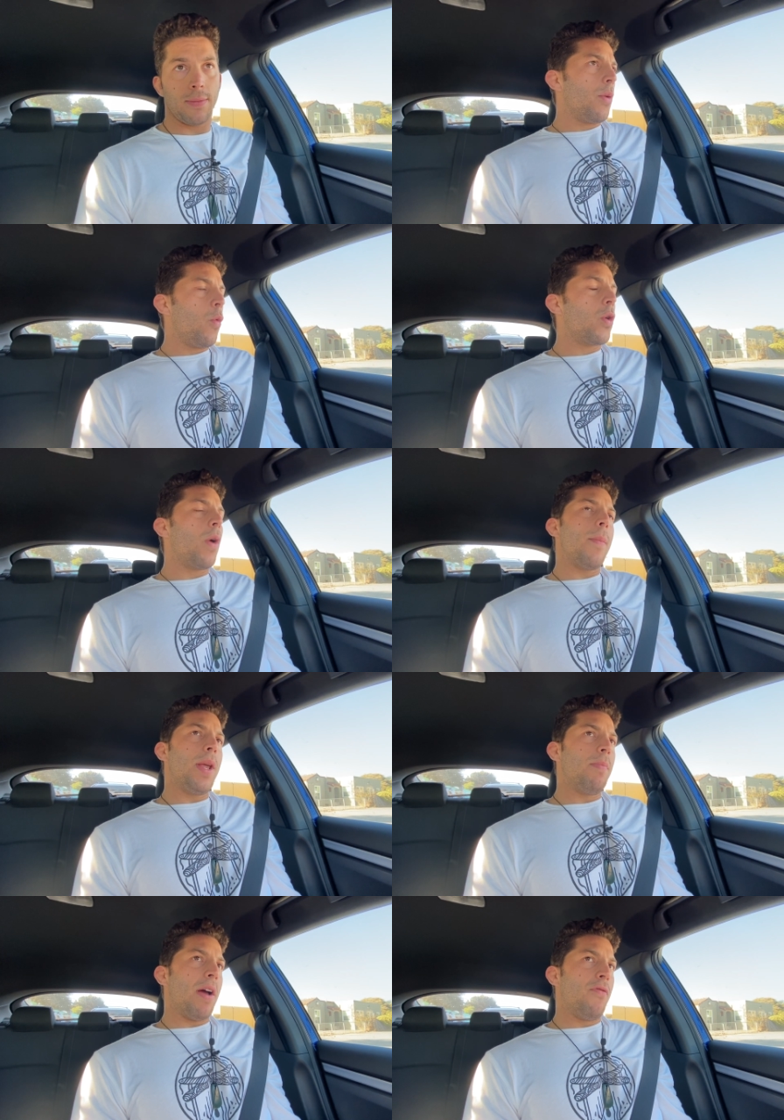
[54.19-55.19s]
What do I
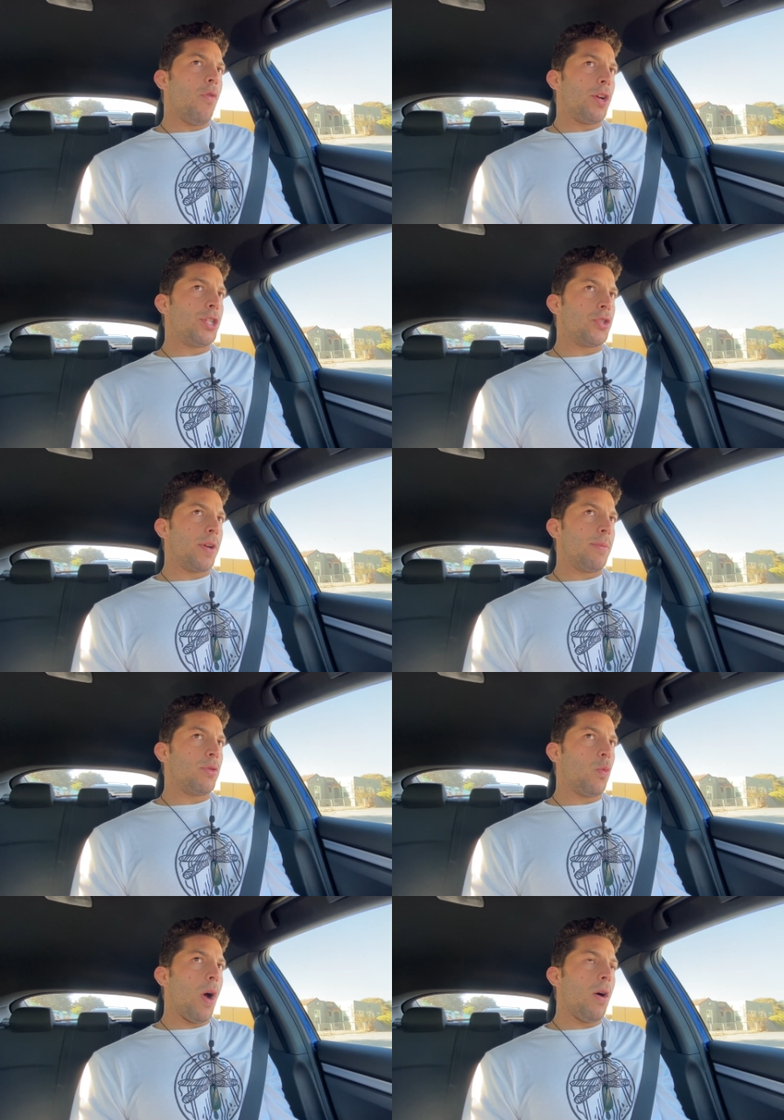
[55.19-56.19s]
mean by voice
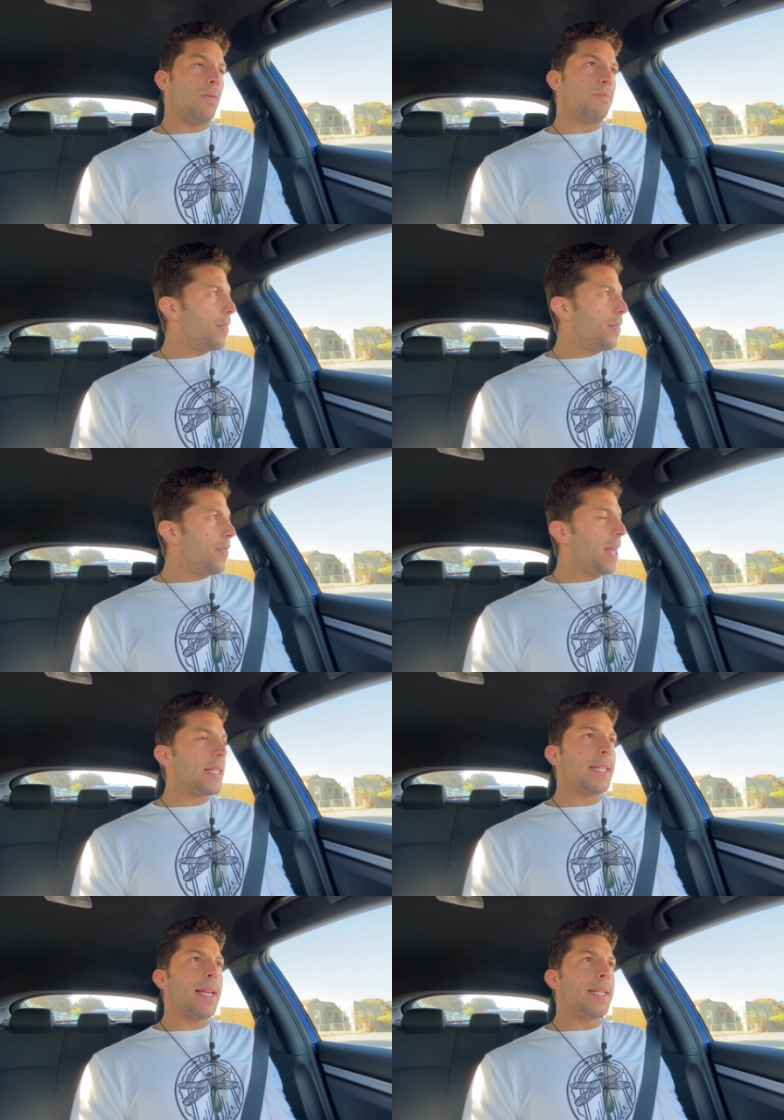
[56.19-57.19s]
streams? Well,
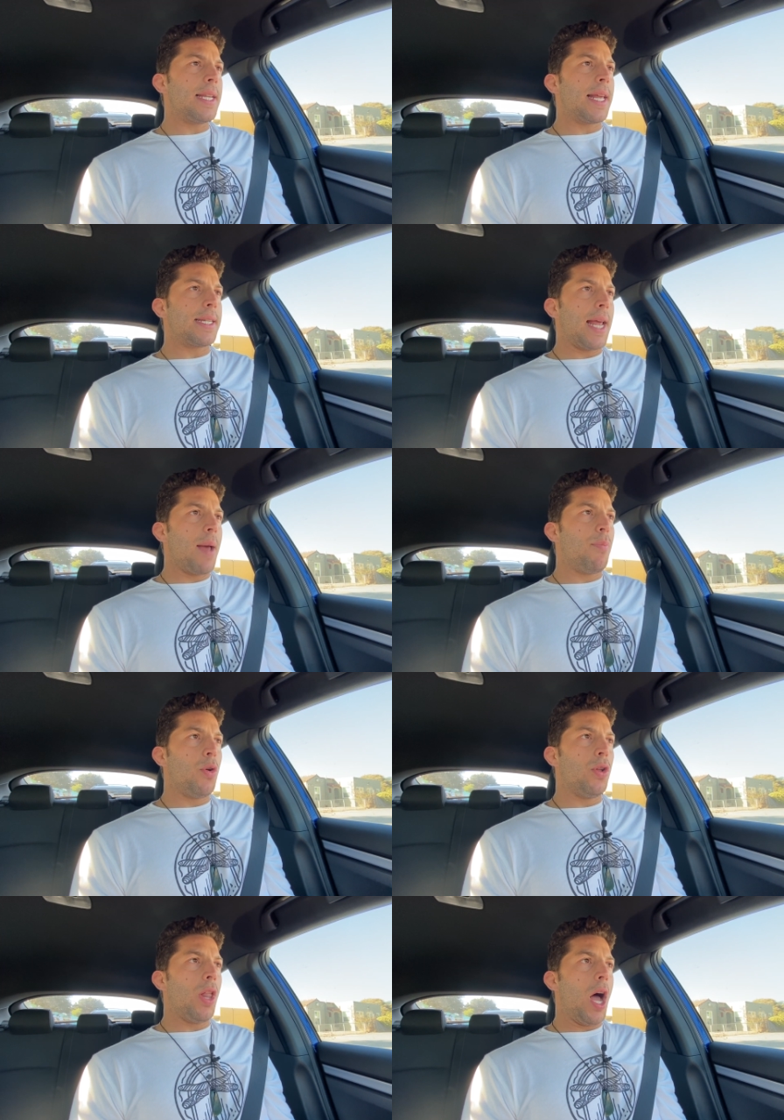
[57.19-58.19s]
this is an
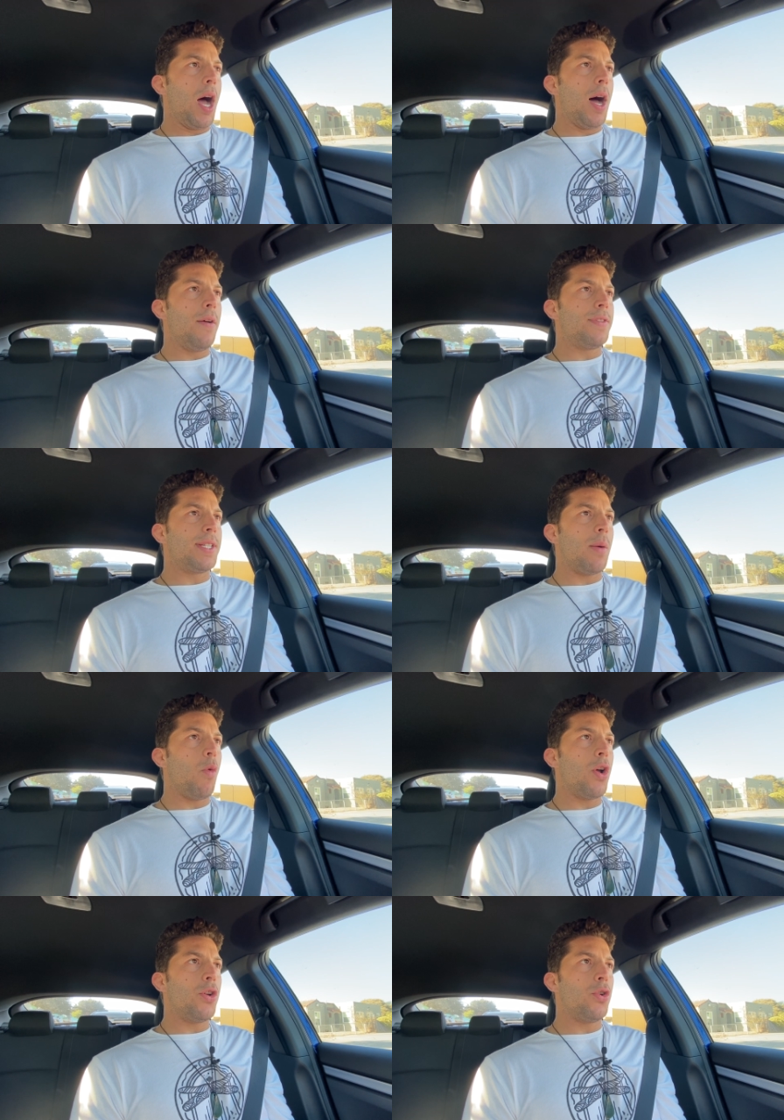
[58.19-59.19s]
example of
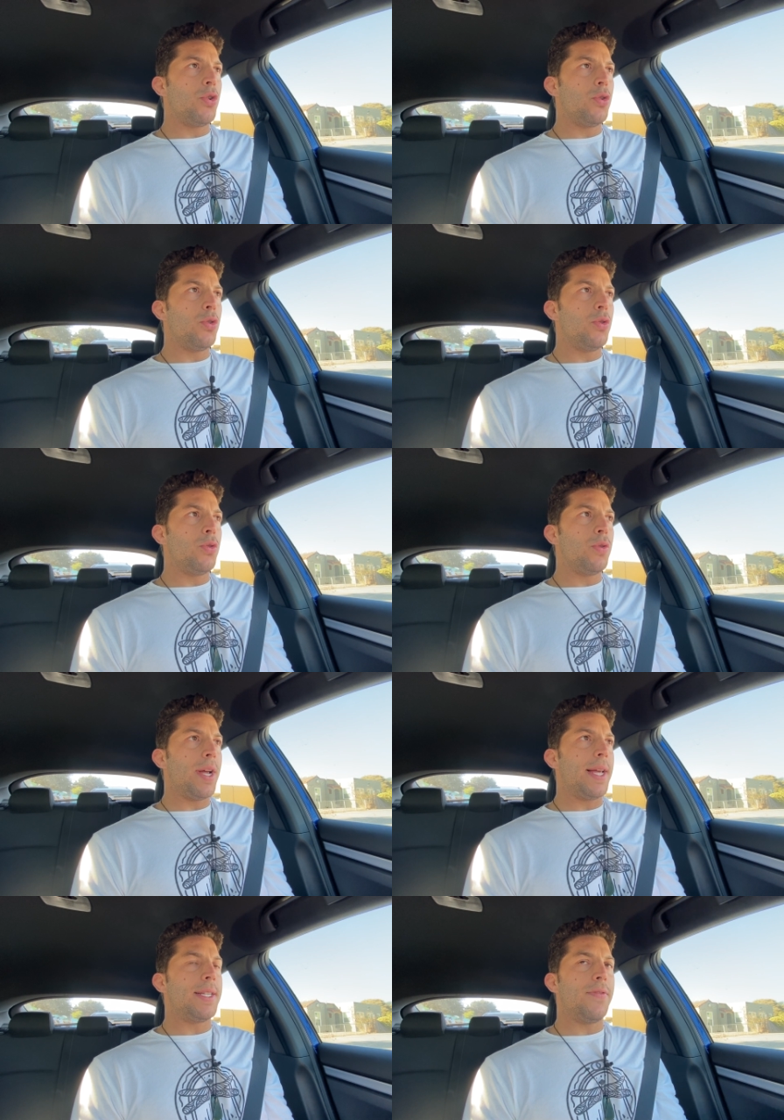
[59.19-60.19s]
someone who
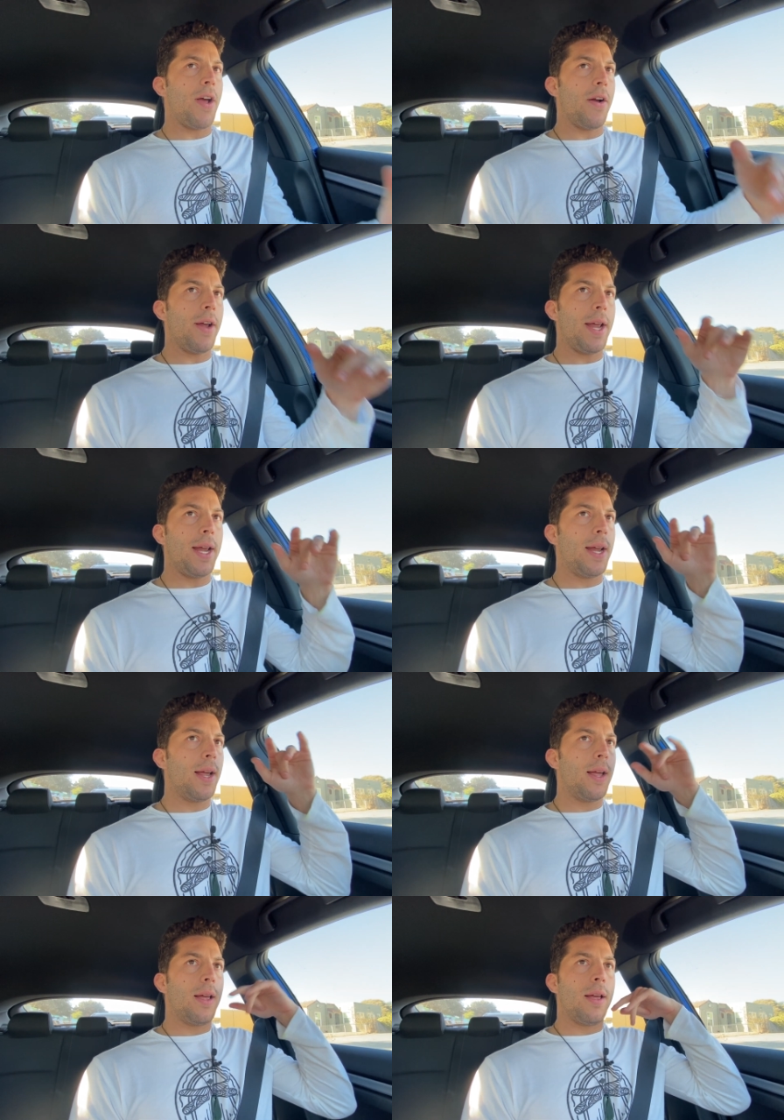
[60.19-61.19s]
is very
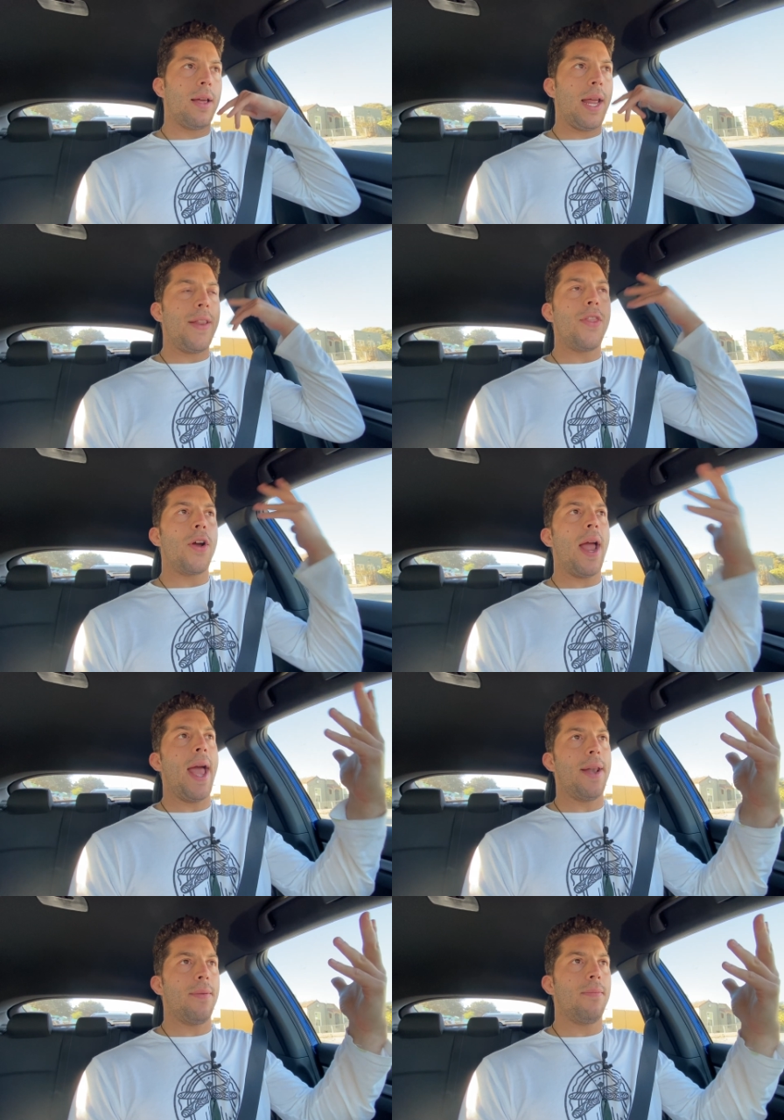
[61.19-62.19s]
in their
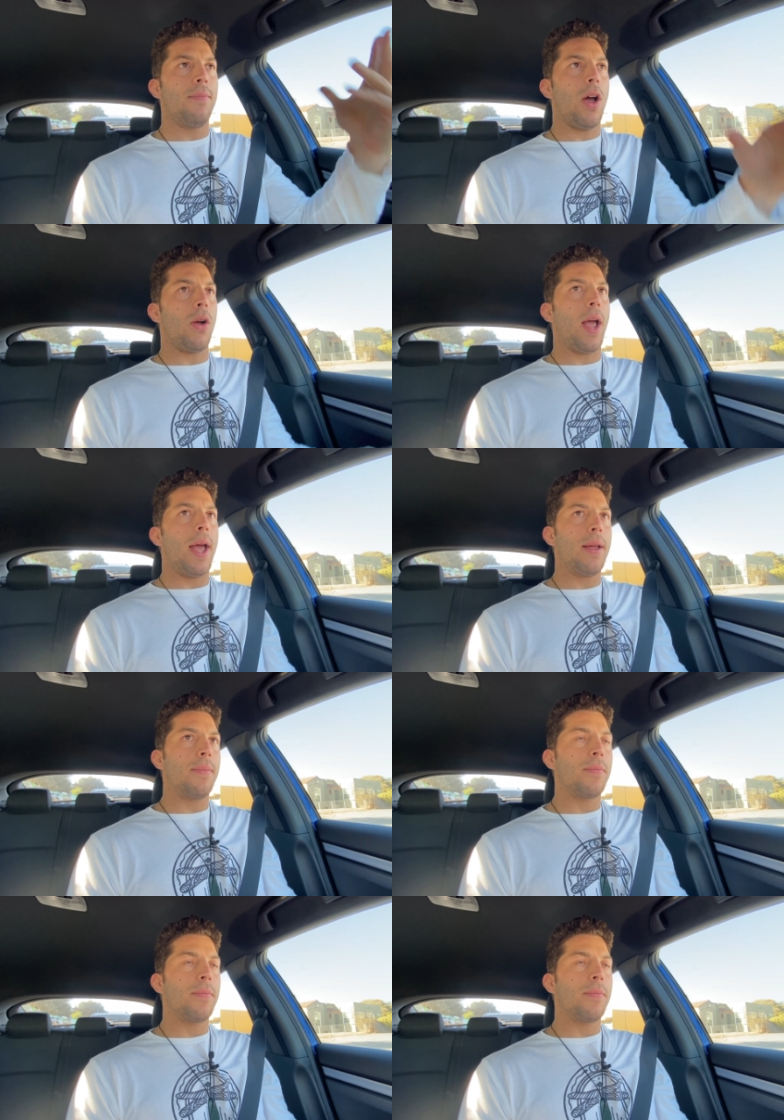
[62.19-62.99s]
head, okay?